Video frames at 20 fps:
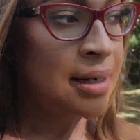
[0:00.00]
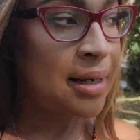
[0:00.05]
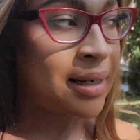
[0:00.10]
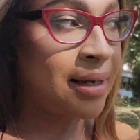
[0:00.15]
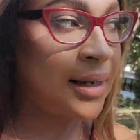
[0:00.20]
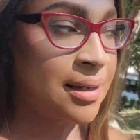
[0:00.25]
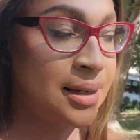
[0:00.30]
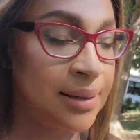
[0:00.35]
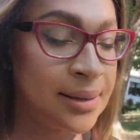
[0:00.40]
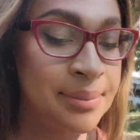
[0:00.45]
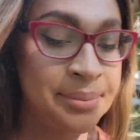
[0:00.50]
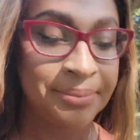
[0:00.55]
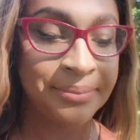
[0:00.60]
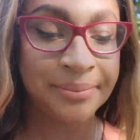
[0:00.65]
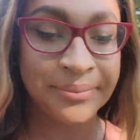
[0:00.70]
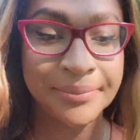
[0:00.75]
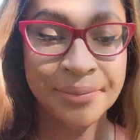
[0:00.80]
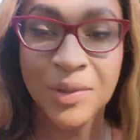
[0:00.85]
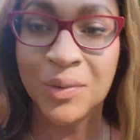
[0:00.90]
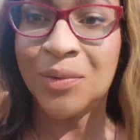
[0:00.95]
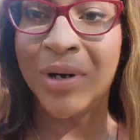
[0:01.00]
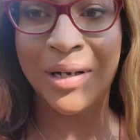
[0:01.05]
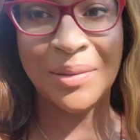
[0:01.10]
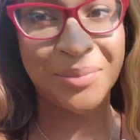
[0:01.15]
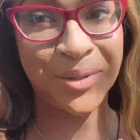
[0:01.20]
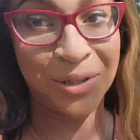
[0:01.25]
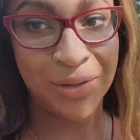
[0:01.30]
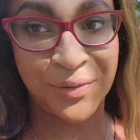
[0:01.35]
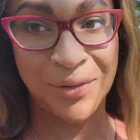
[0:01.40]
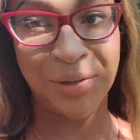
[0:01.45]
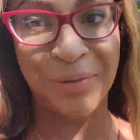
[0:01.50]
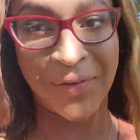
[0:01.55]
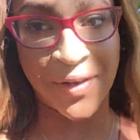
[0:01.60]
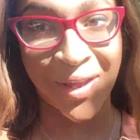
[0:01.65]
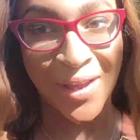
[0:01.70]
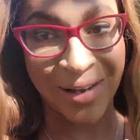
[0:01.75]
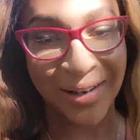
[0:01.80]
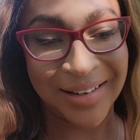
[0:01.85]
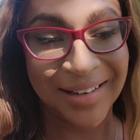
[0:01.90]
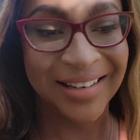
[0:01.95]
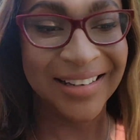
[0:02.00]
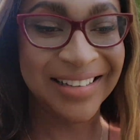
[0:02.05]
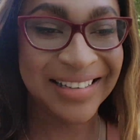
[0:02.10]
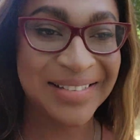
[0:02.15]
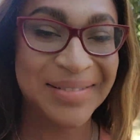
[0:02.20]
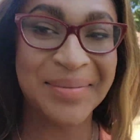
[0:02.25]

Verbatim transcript: Um, welcome to the new vlog,